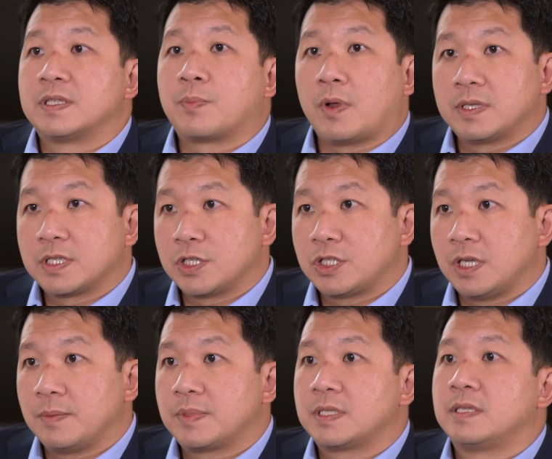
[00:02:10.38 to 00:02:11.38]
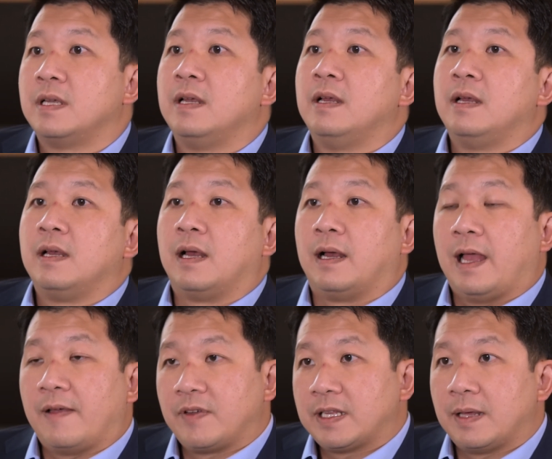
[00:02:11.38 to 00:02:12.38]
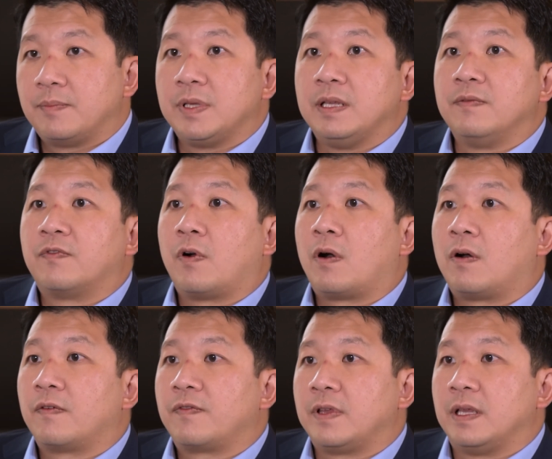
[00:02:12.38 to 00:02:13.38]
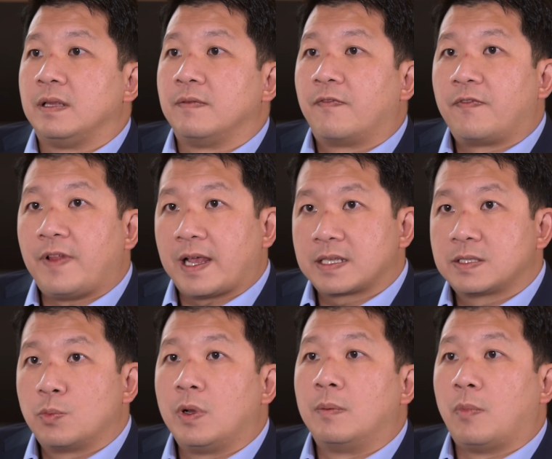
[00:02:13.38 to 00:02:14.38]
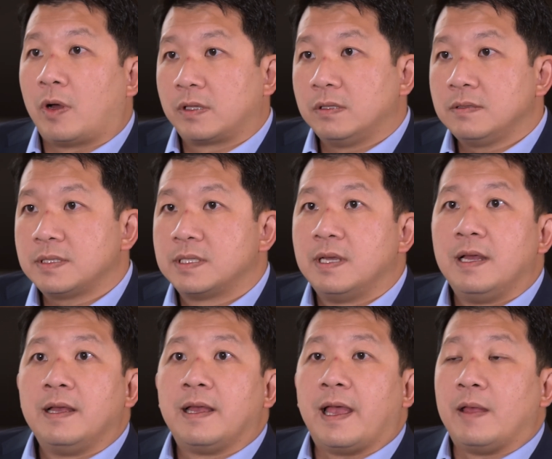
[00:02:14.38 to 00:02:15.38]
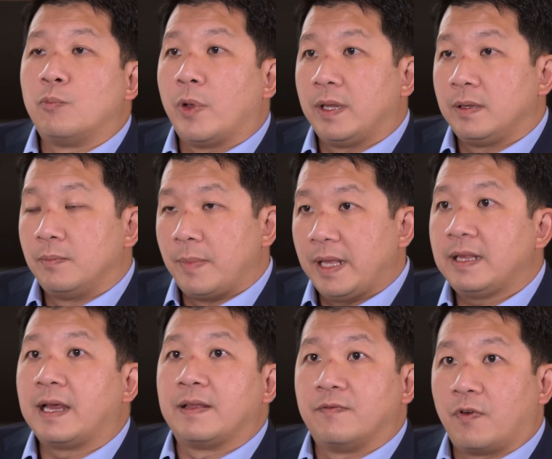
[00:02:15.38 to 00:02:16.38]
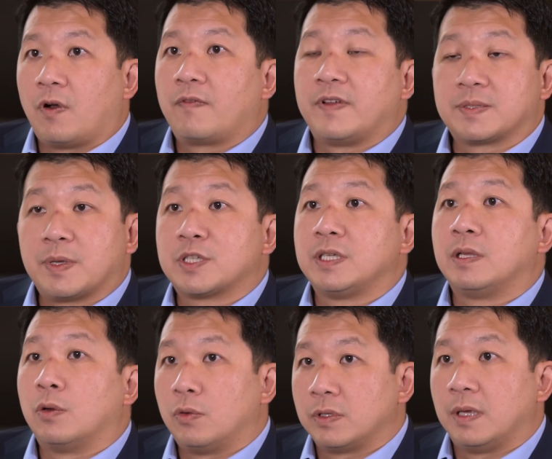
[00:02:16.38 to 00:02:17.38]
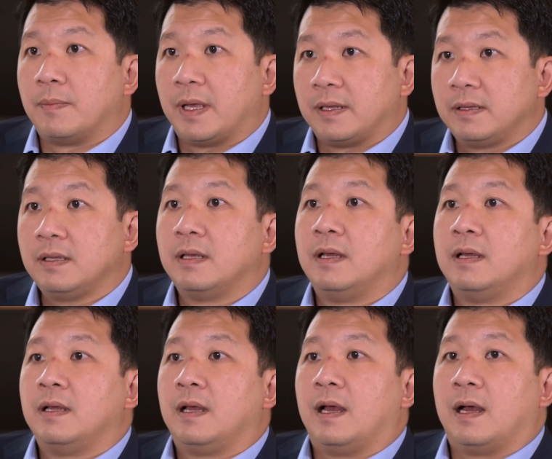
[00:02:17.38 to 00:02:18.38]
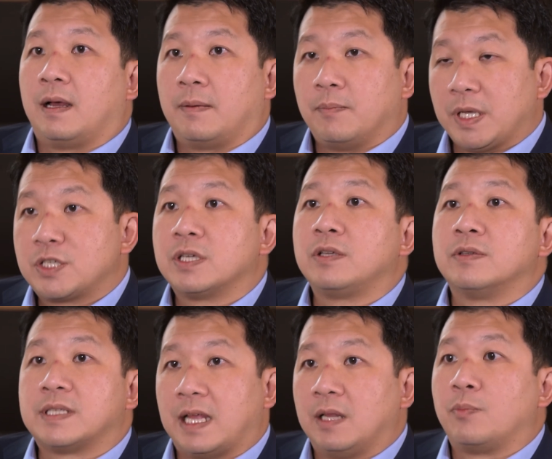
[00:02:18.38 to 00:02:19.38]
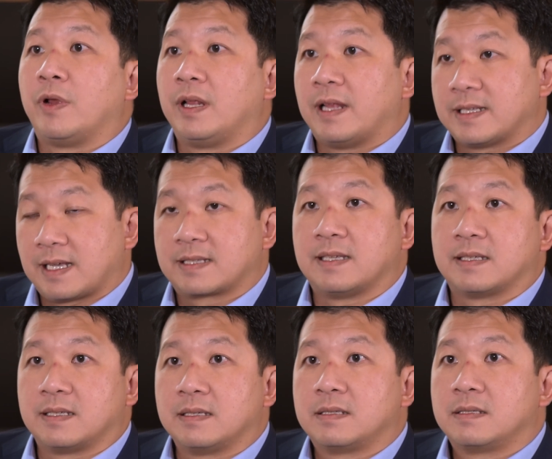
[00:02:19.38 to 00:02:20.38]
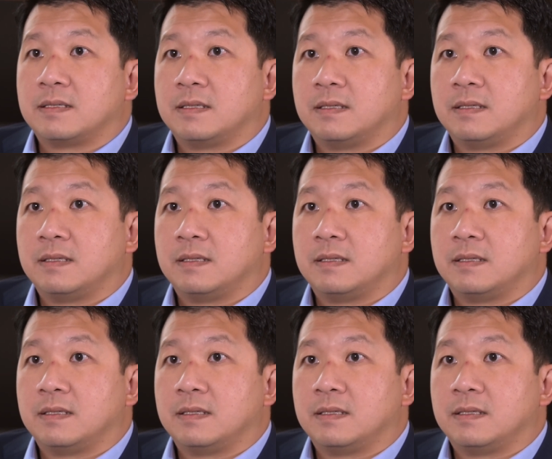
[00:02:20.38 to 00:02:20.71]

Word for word: in sponsorships, having them be involved in flex work models. And when men are involved, especially the older men, make sure you celebrate their successes.